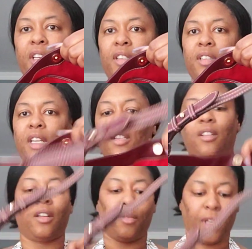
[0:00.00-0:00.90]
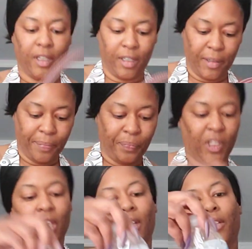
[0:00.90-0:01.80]
It stands all the way up.
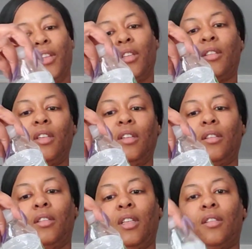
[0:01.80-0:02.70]
This is the